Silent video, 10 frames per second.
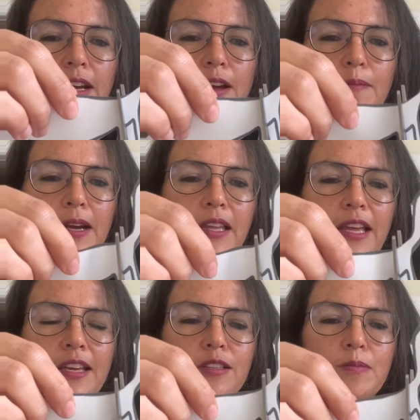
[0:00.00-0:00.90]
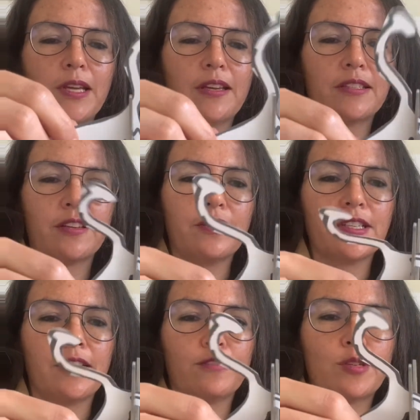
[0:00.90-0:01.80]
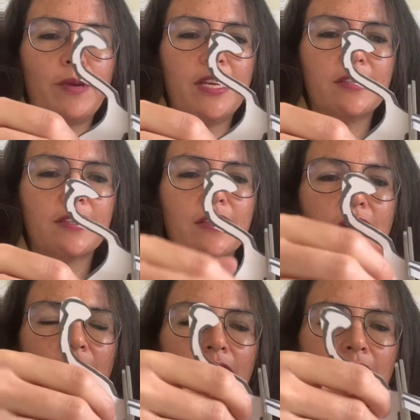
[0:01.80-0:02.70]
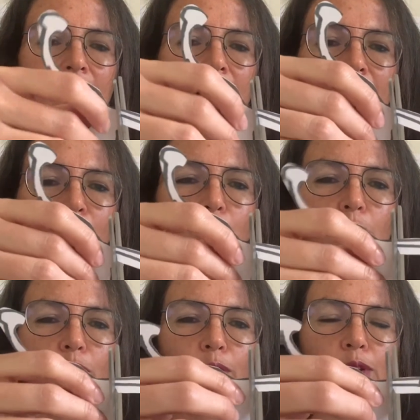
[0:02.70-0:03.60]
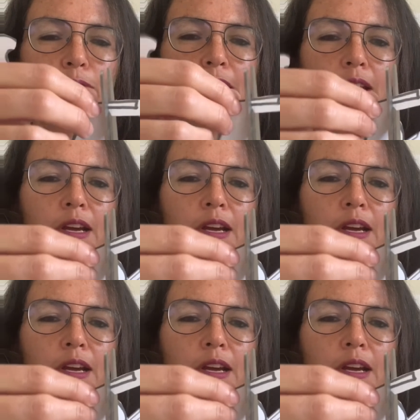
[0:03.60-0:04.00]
out my legs because there's enough space and I won't ruin